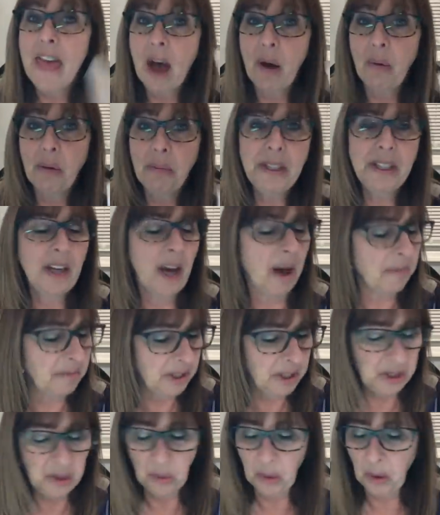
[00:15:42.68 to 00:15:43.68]
That will be
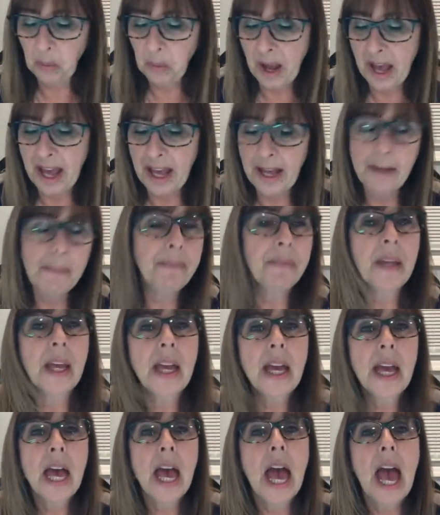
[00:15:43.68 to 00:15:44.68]
coming your way.
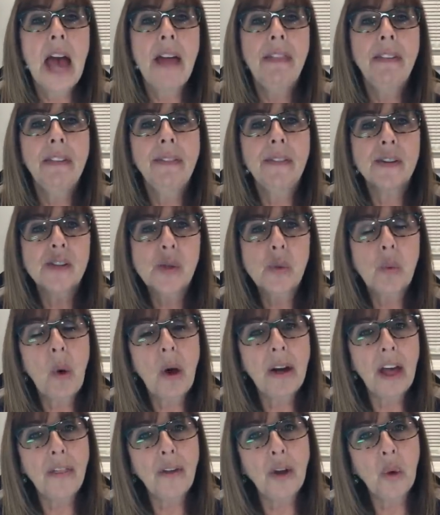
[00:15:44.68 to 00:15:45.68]
And then there's
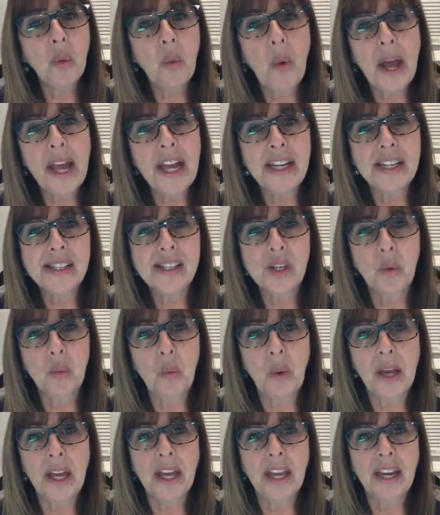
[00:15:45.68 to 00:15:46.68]
one other way to
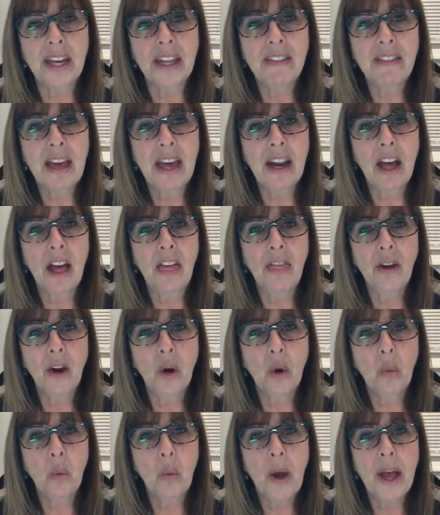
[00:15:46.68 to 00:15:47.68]
win, and that
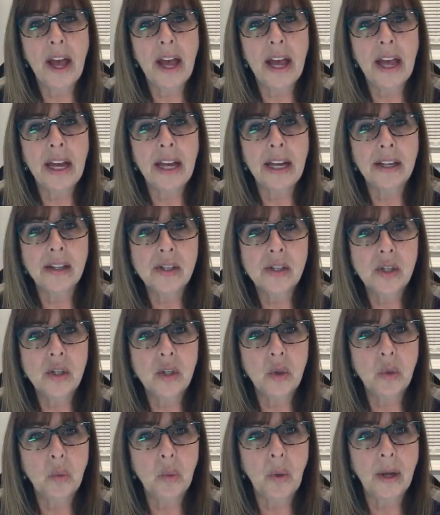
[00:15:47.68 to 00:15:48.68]
other way
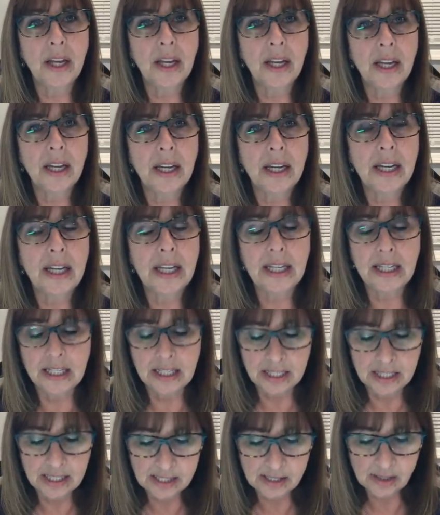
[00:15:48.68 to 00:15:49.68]
to win
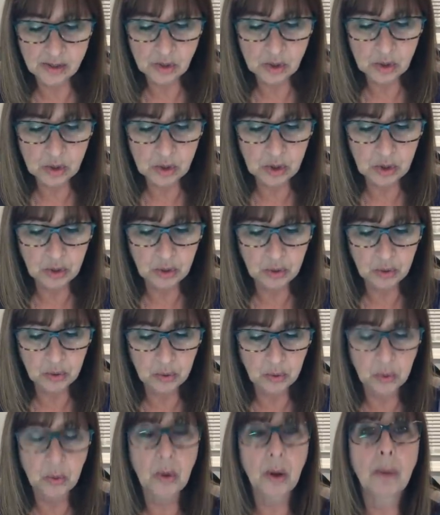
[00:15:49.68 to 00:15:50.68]
is
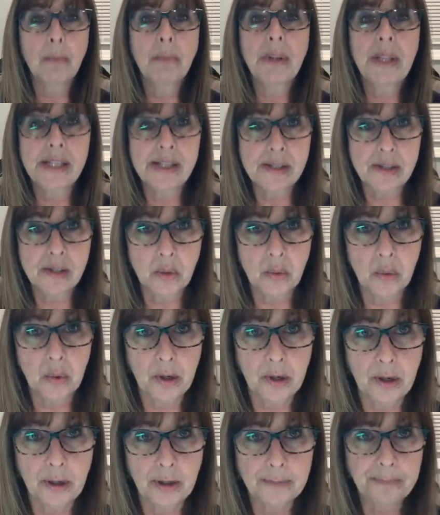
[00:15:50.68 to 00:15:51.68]
to place an
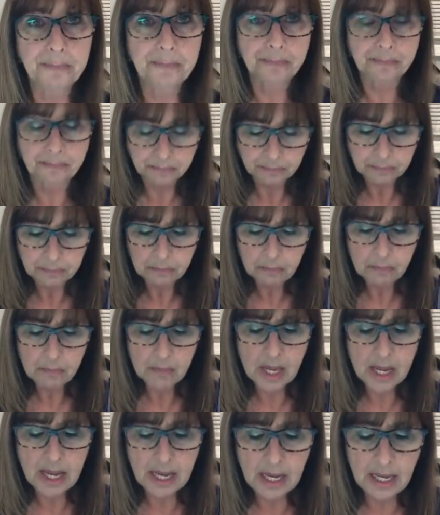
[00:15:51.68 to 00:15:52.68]
order.
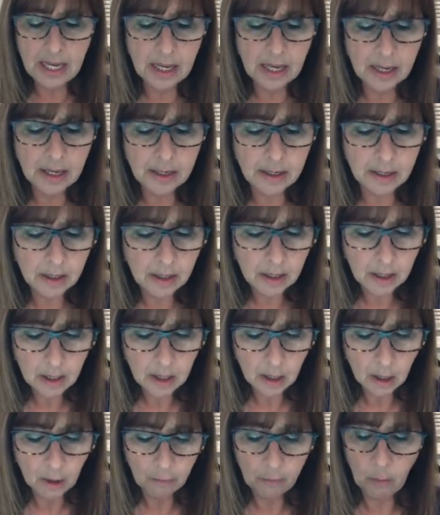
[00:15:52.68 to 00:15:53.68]
And
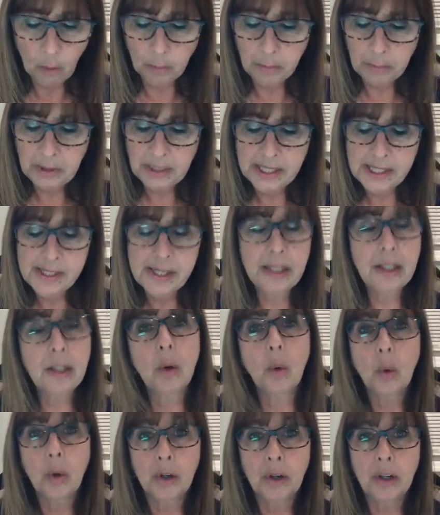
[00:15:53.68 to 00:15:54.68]
for placing
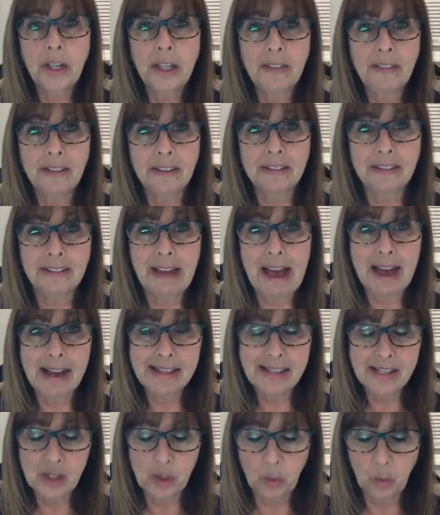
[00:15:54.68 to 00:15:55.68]
an order in the
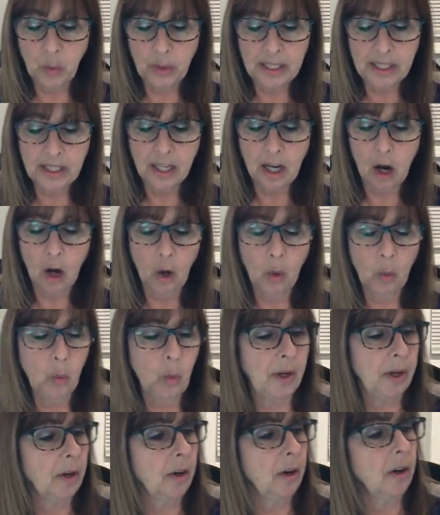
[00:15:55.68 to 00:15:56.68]
last week, our
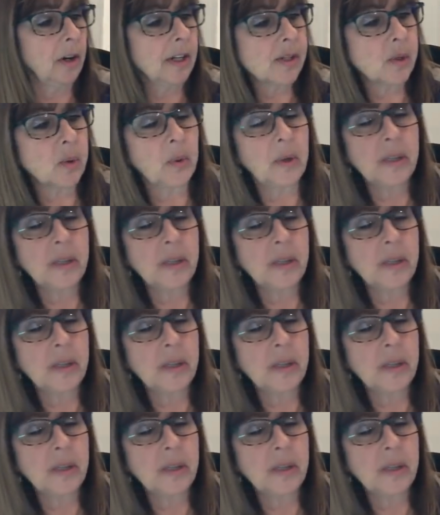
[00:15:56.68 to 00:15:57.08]
winner is